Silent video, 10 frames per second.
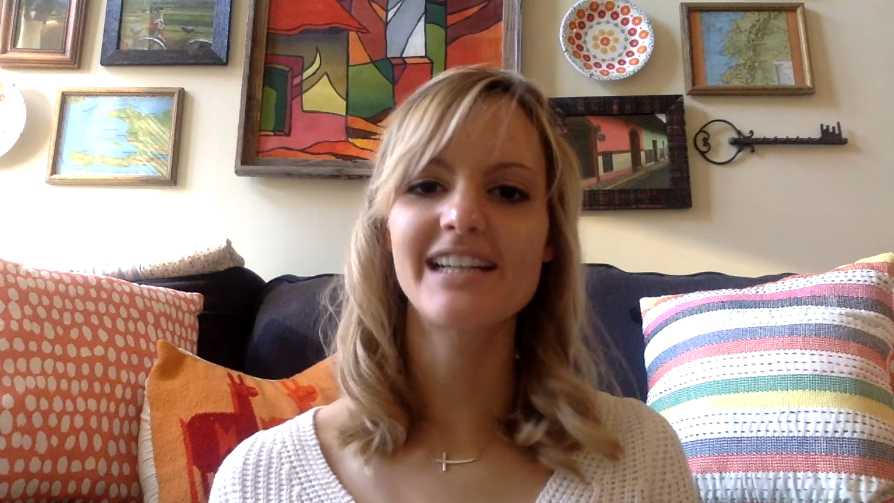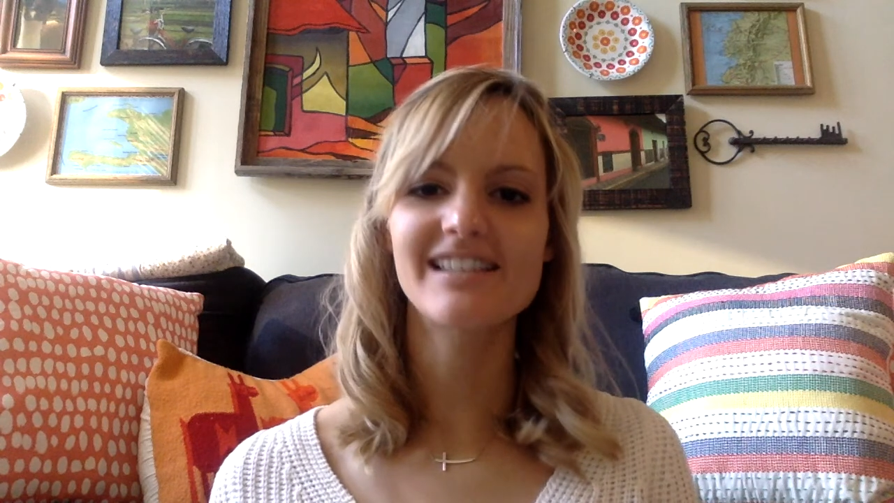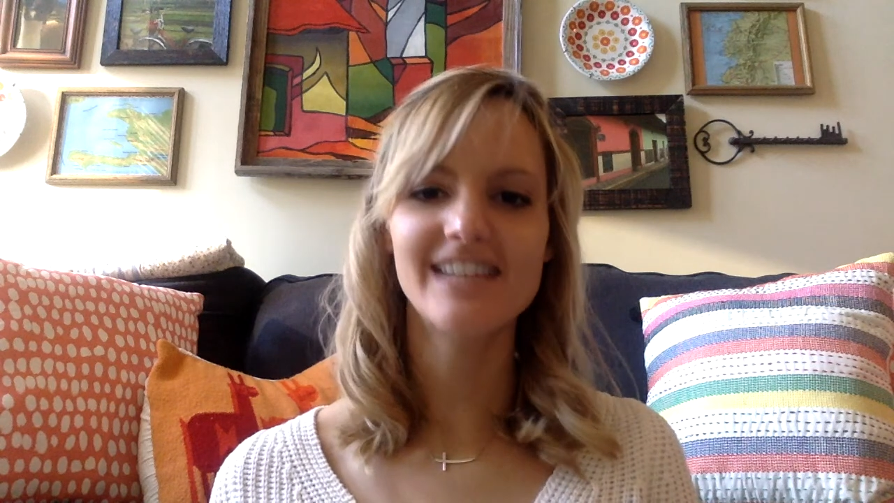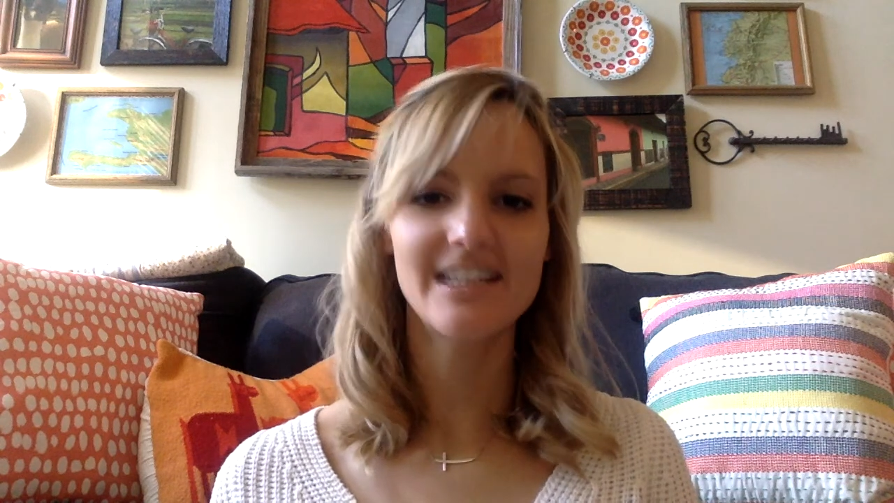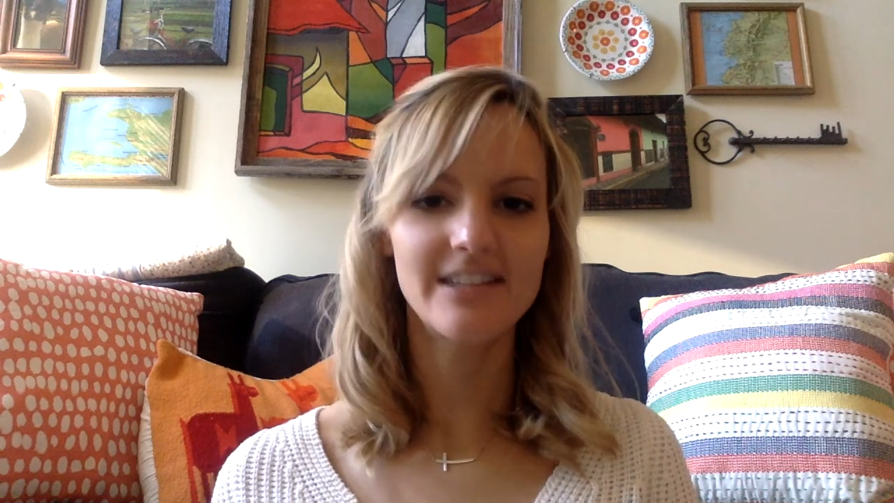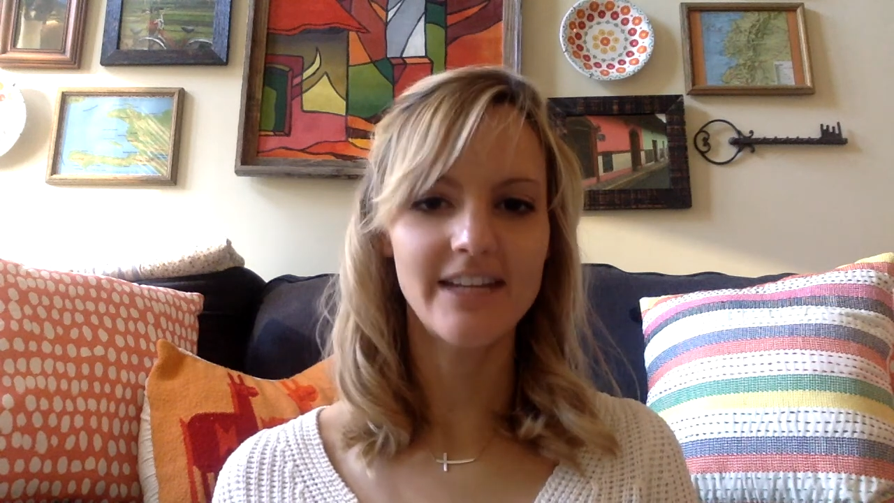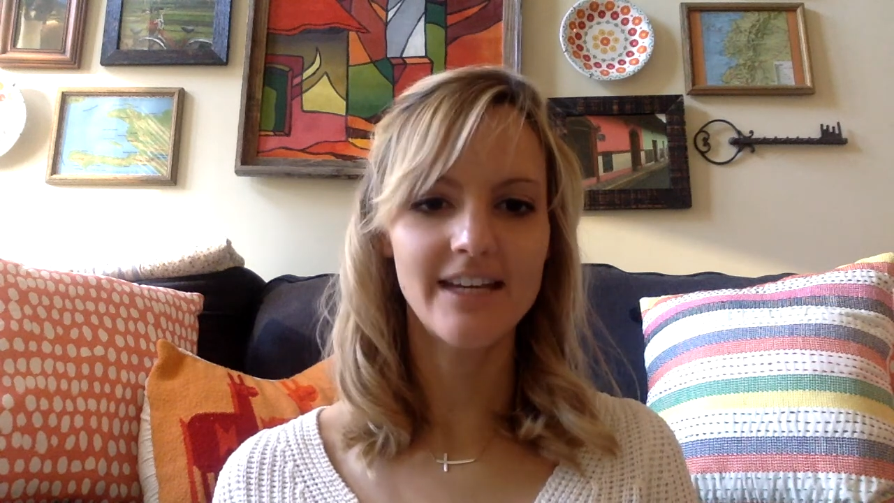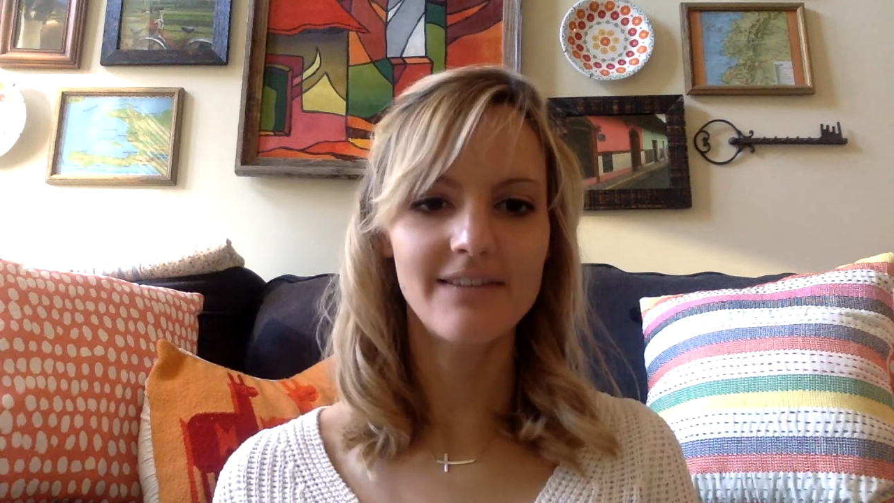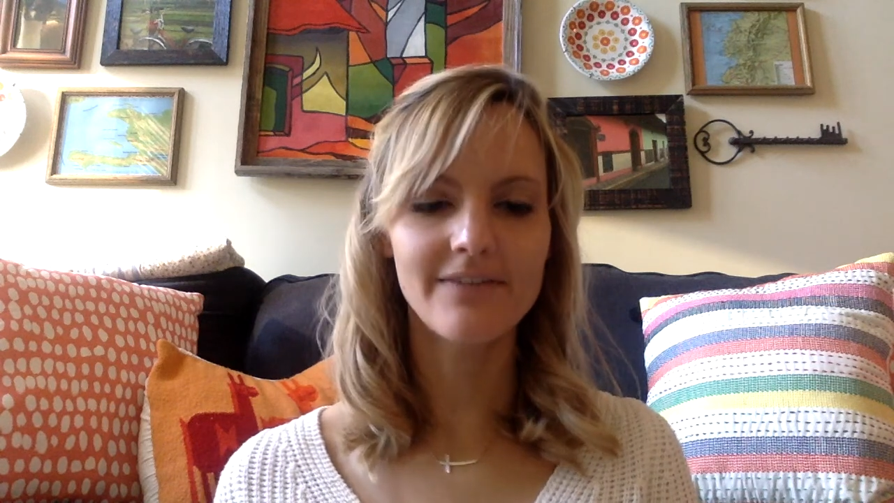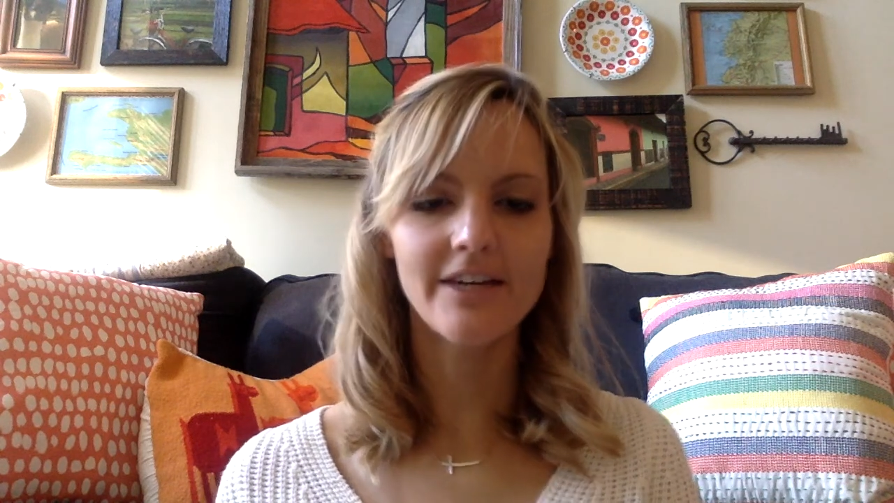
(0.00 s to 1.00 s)
just like to
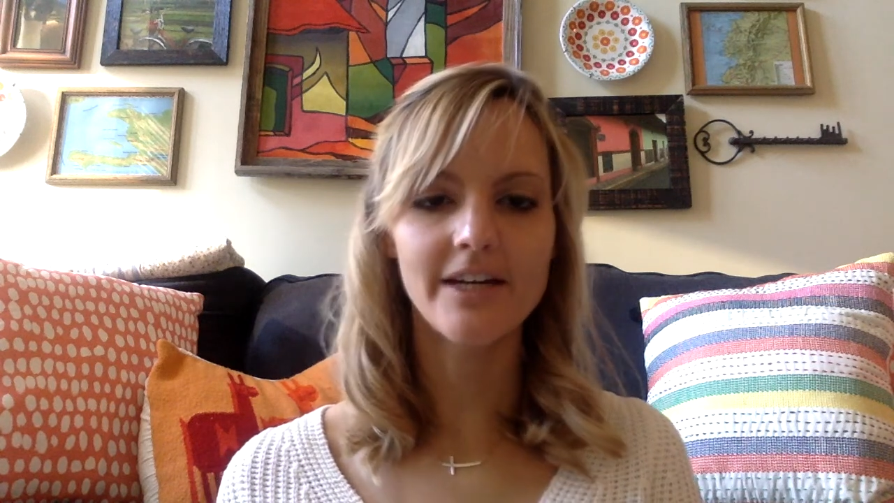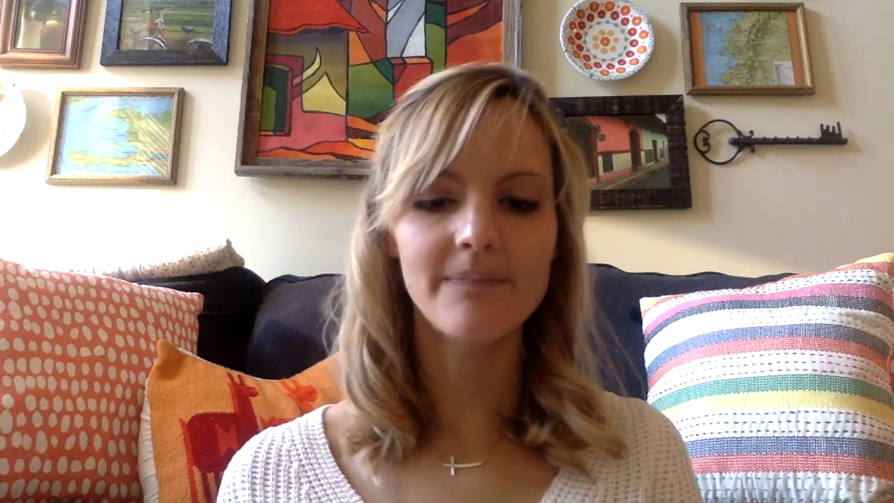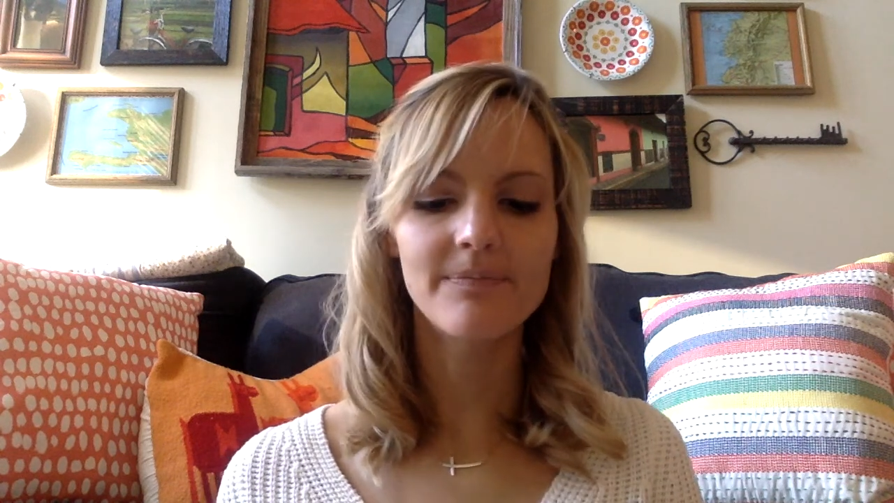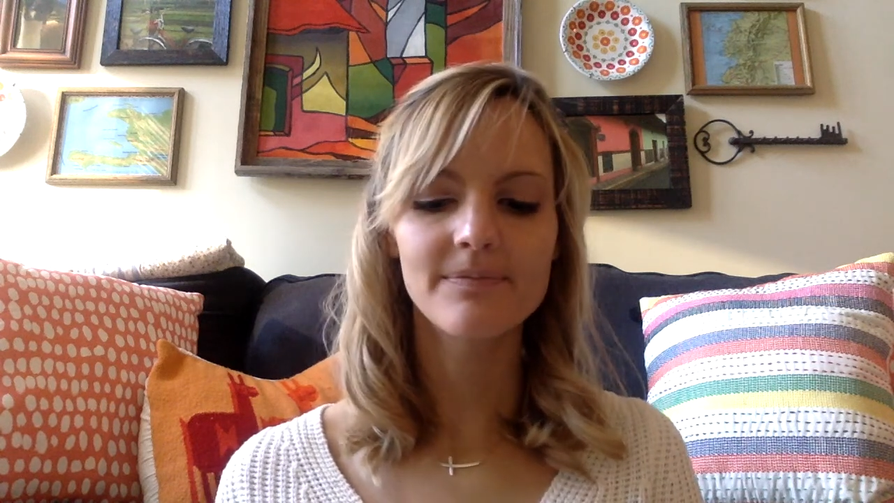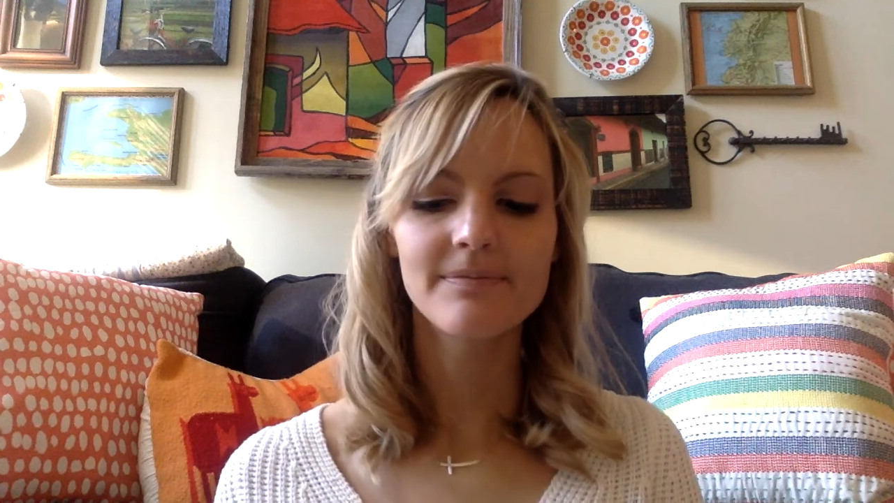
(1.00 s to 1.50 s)
give kind